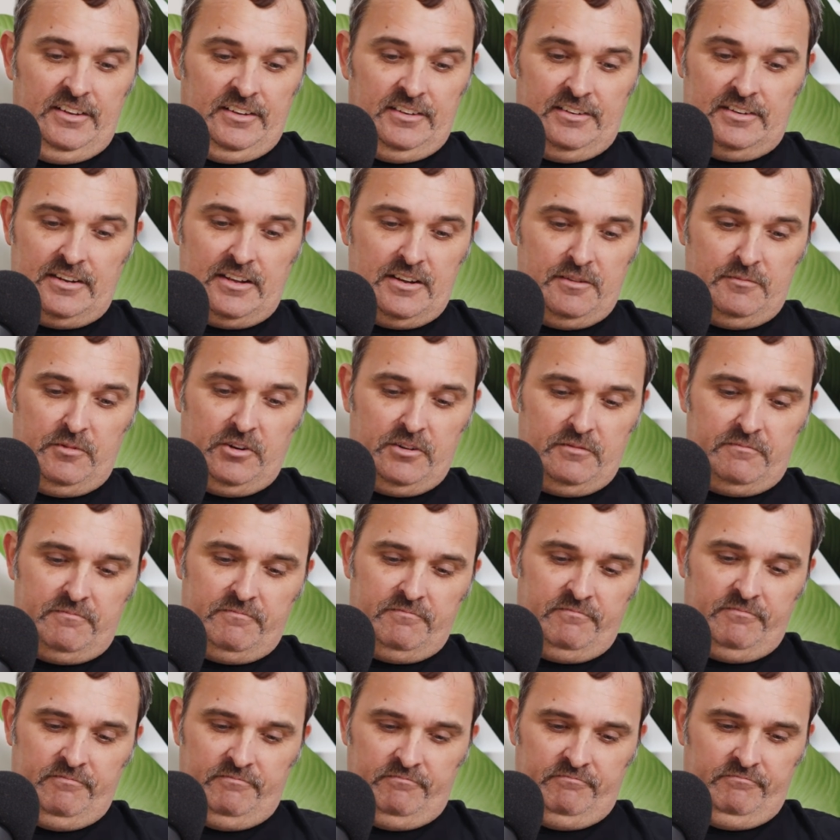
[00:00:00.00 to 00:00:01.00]
my
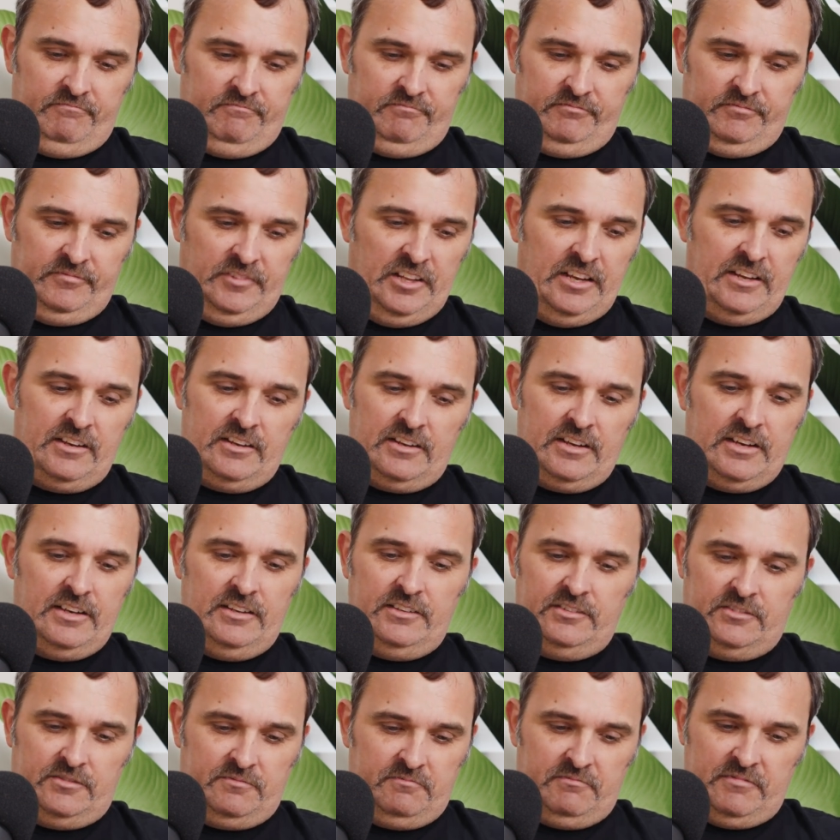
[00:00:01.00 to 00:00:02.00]
Link,
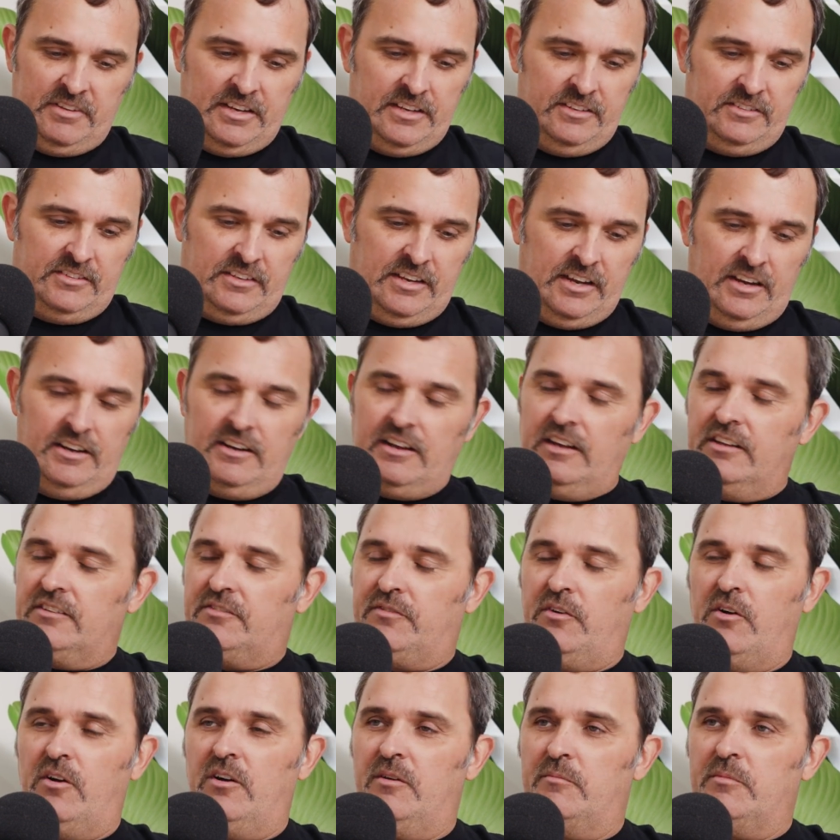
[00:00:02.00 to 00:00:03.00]
he's keen as
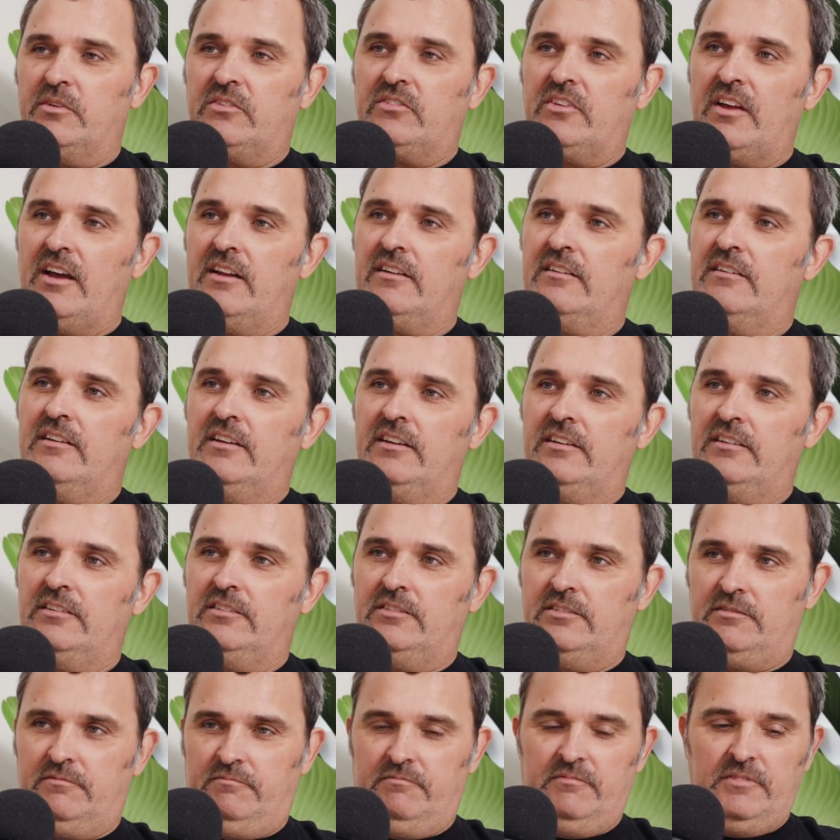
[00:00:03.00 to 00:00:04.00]
for it. My son,
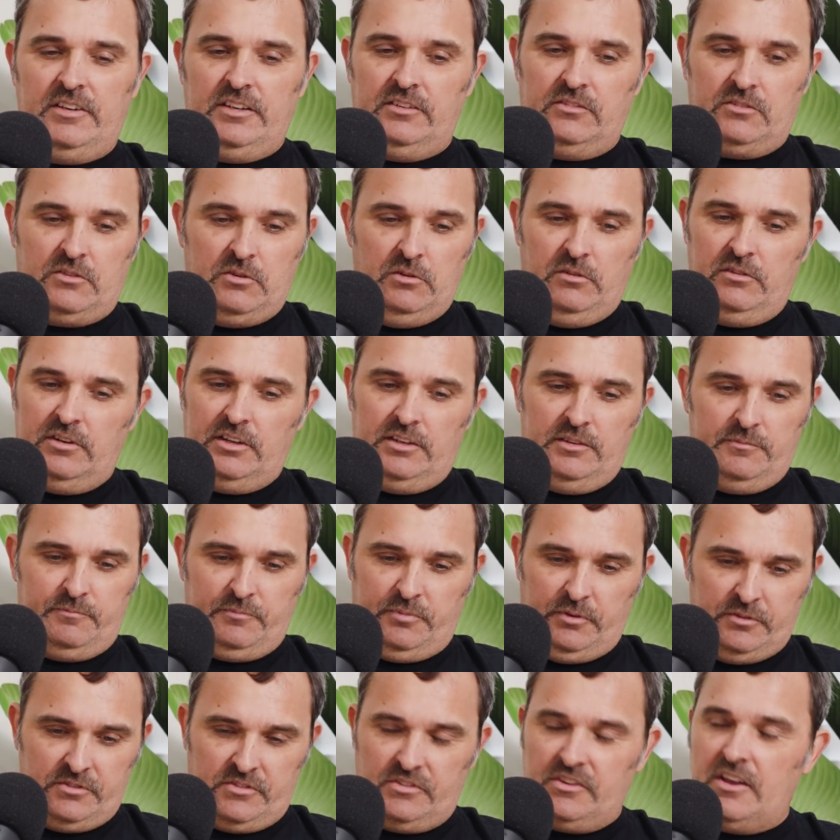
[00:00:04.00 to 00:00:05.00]
he's good. He
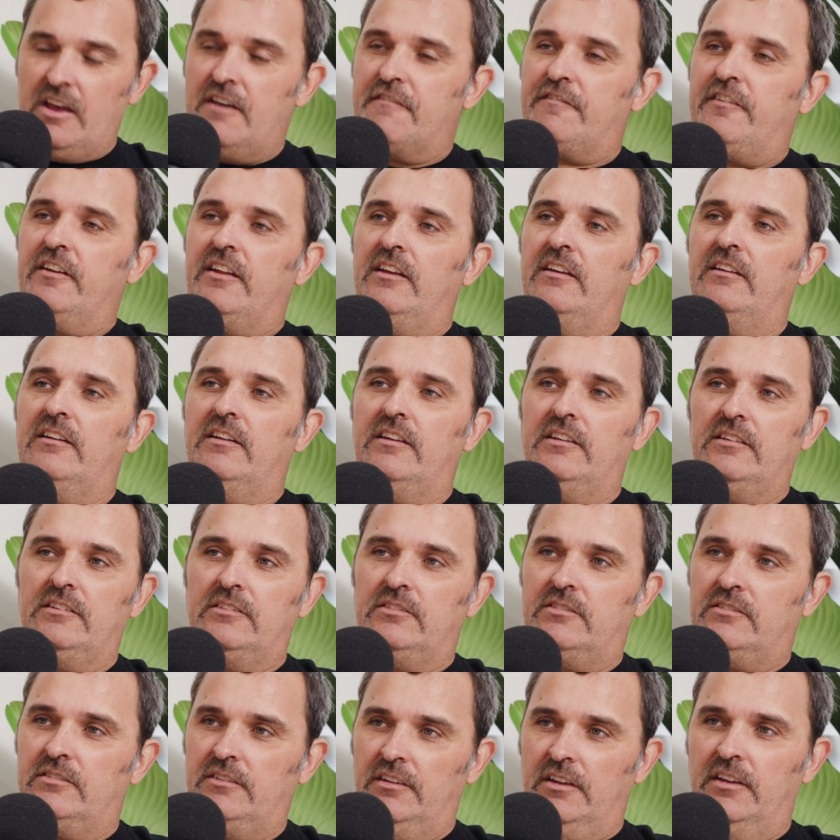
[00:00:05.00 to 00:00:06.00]
puts the effort in.
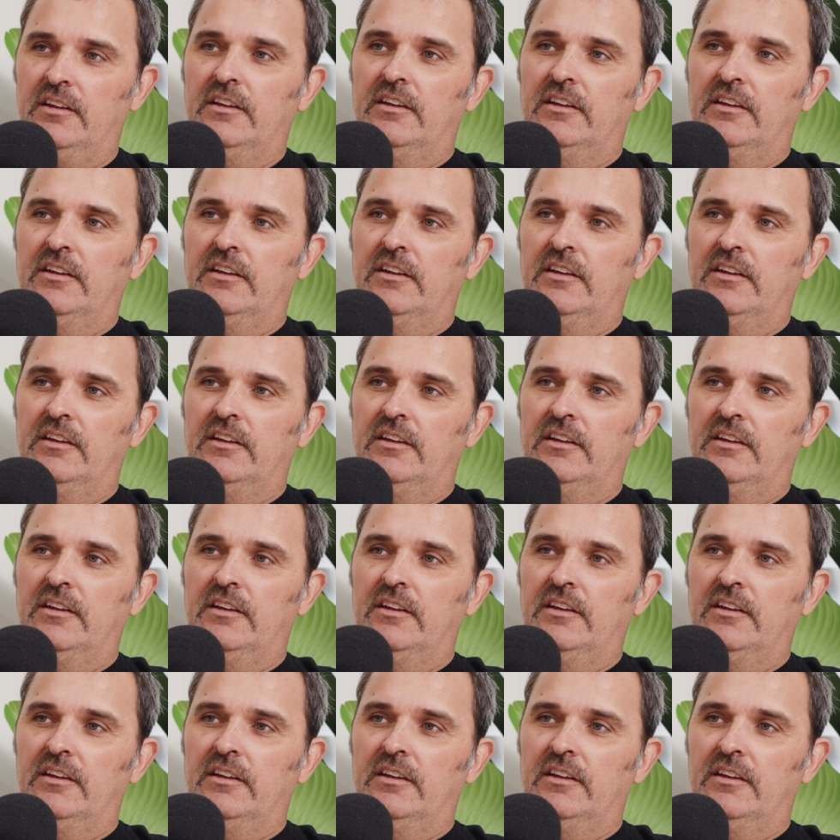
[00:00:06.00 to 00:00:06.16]
He's